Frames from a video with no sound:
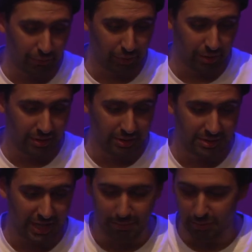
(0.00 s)
We've got
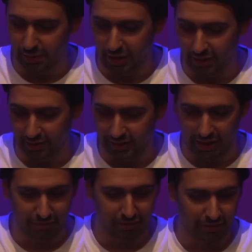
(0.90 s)
Tame Impala,
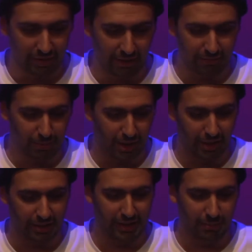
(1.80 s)
Kevin
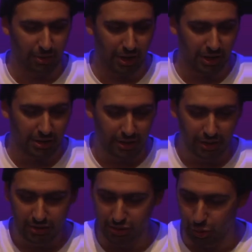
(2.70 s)
Parker in my
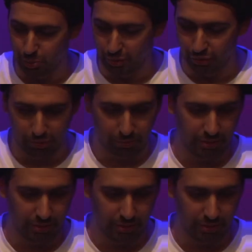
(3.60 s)
super group.